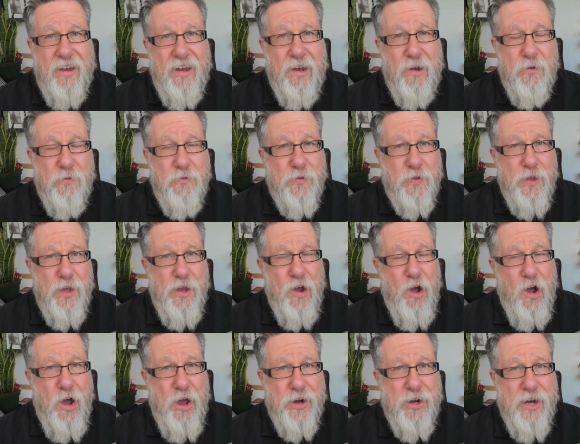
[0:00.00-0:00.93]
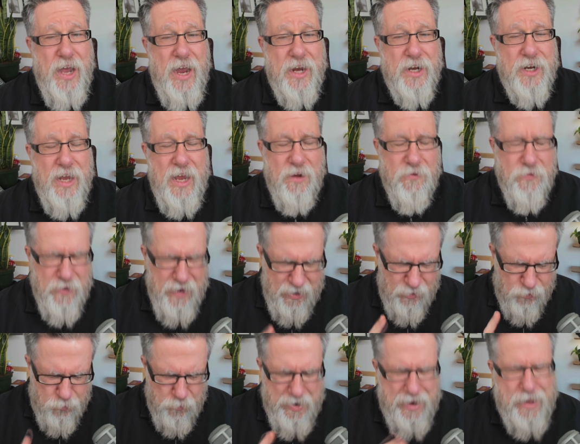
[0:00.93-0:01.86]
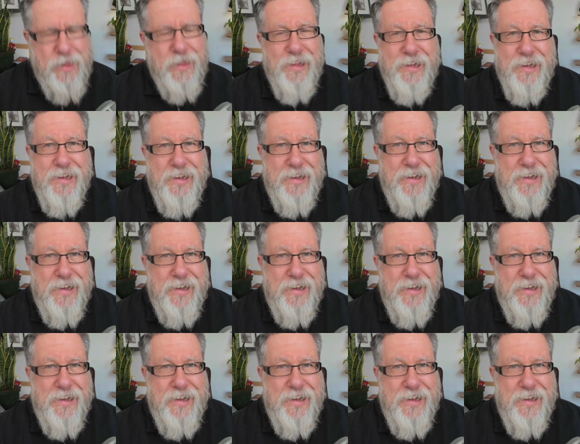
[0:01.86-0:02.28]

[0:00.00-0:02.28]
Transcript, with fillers: of the online life as well